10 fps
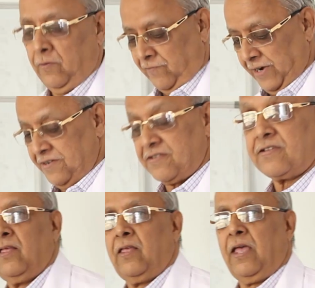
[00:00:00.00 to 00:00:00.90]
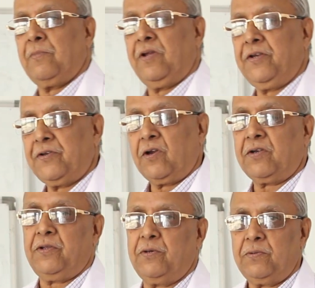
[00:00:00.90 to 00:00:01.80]
Friends, I am going to talk
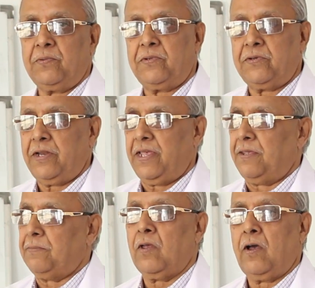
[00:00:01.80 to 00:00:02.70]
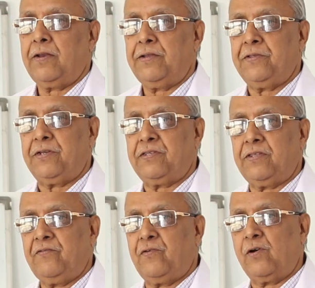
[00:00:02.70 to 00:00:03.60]
to you today on injuries of
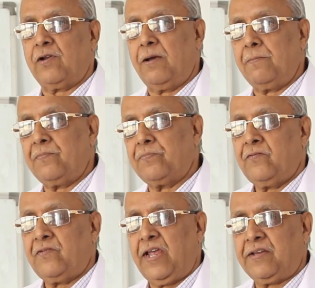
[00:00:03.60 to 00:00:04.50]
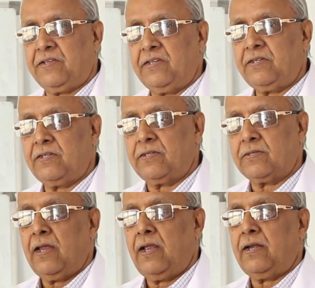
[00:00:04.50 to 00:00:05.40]
the forearm, fractures,
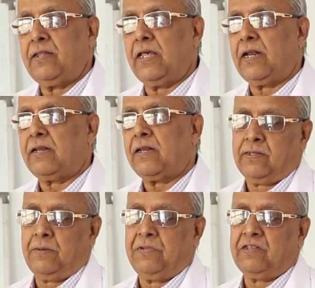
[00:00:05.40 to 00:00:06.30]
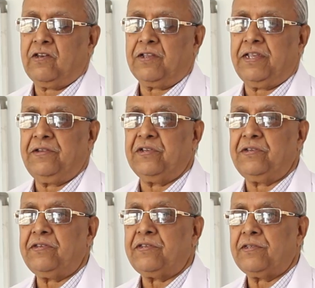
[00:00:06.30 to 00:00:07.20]
and there are some
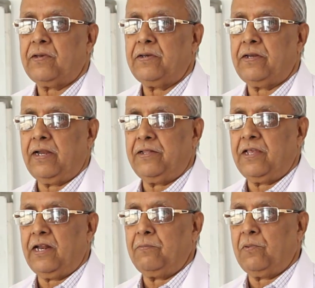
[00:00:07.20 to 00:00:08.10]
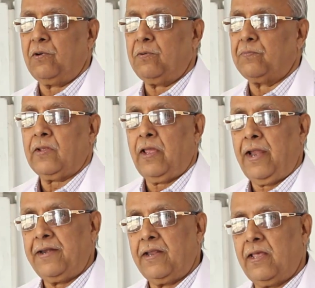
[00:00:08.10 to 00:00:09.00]
dislocations near the elbow,
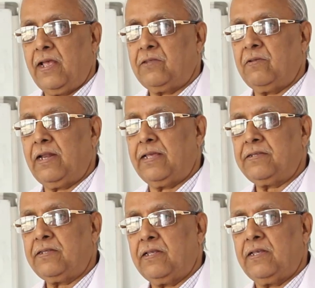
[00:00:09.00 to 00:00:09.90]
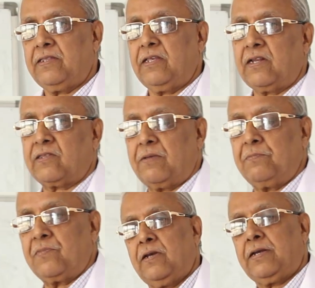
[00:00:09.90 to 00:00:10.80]
and as well as there are some
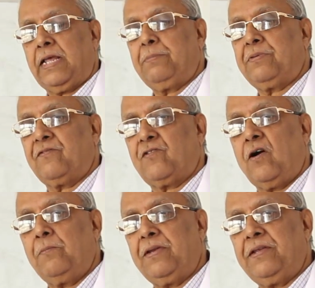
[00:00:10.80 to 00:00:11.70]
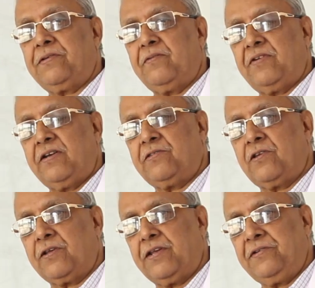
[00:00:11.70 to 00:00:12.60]
types of combination of a
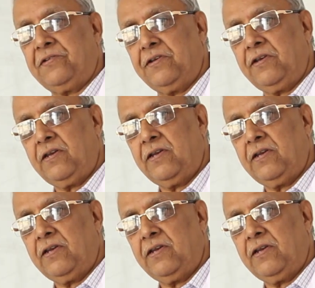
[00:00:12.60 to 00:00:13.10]
dislocation